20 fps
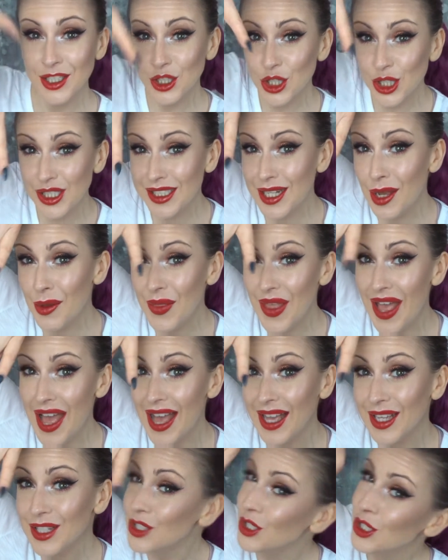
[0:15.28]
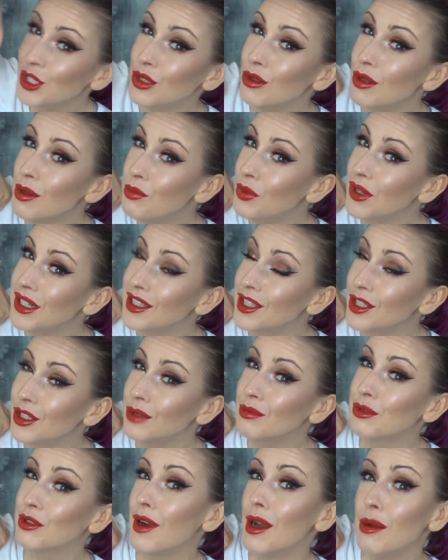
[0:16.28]
Just down there, just go and press the
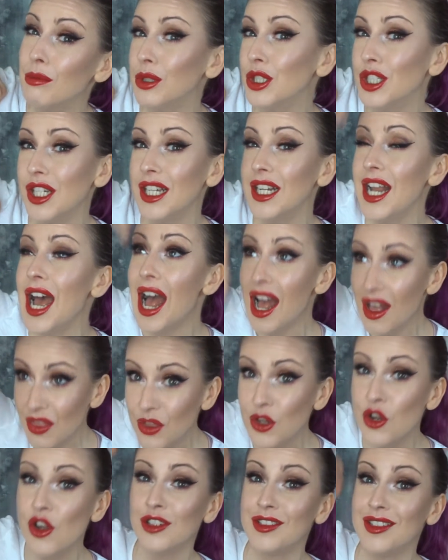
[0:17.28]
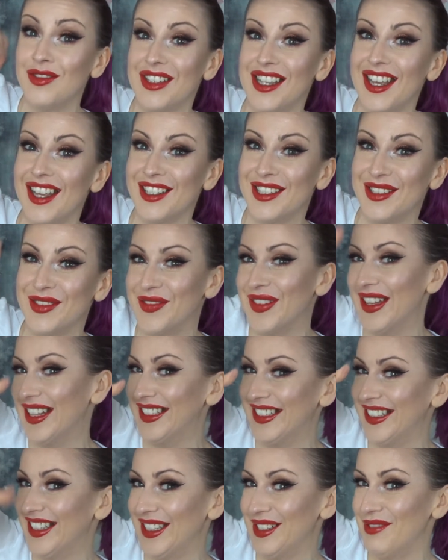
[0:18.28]
subscribe button and the notification
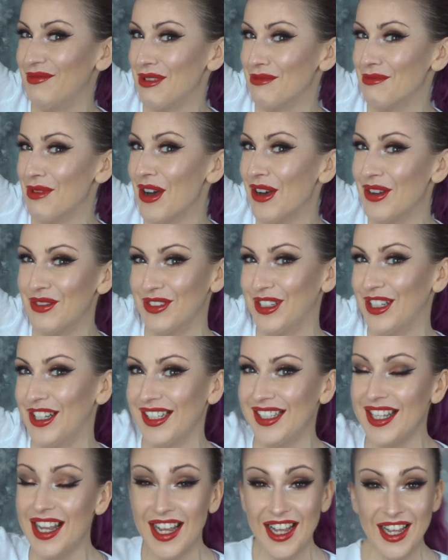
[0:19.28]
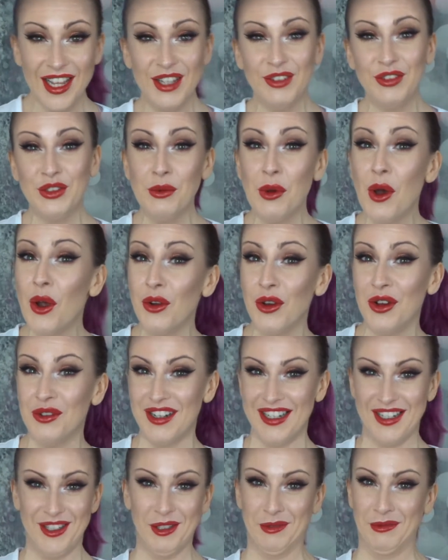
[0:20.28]
bell, that'd be marvellous. If you are
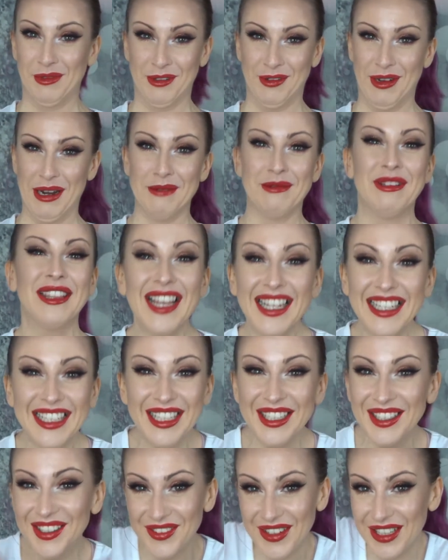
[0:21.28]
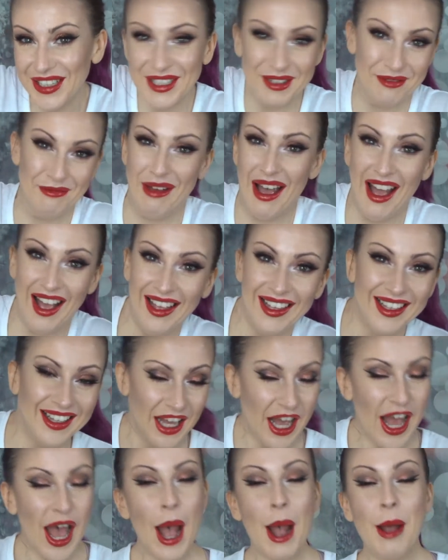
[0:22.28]
already subscribed, thank you, welcome back.
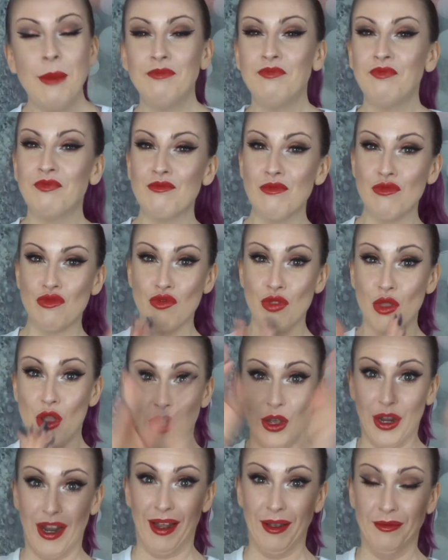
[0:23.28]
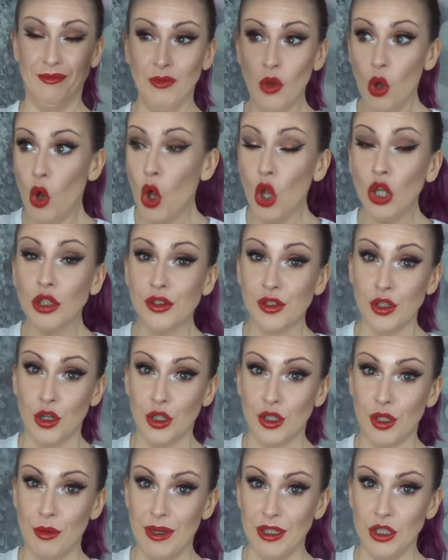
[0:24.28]
Okay,
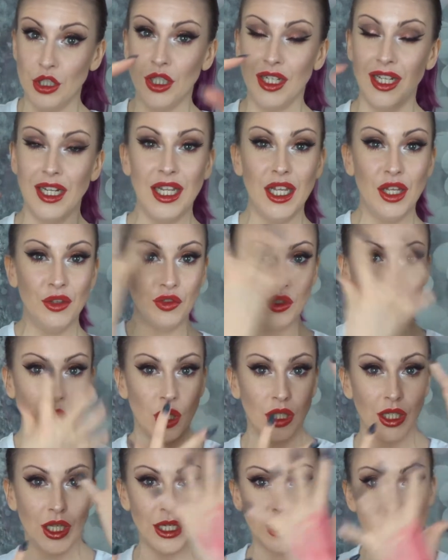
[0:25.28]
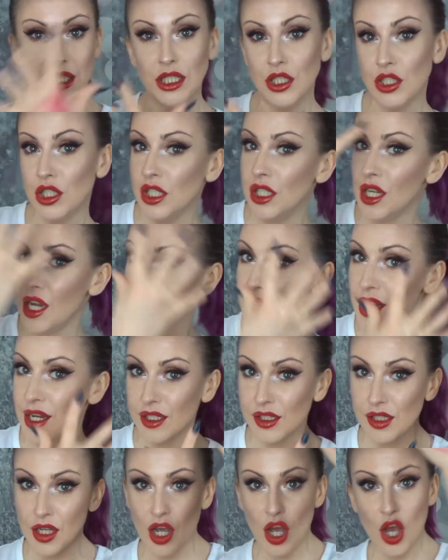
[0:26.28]
also to mention, if you are liking
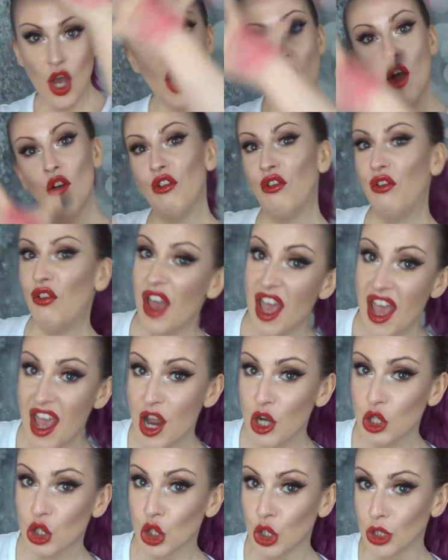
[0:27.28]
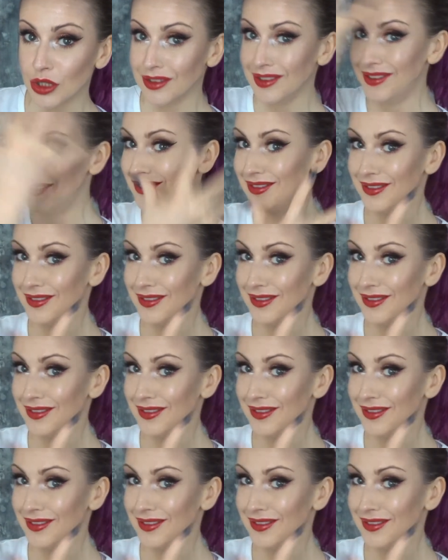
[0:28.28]
today's facial